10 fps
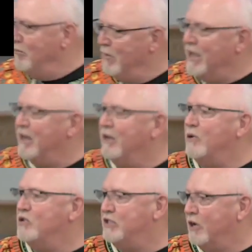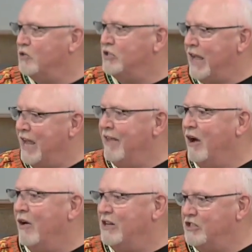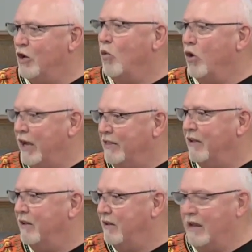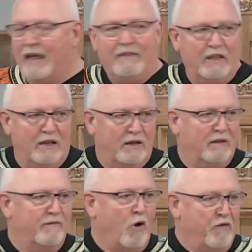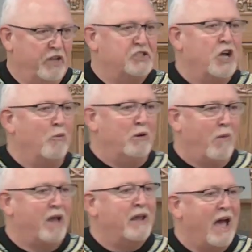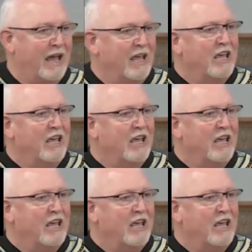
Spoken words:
men who still stay there and still work at the orphanage helping Maudai,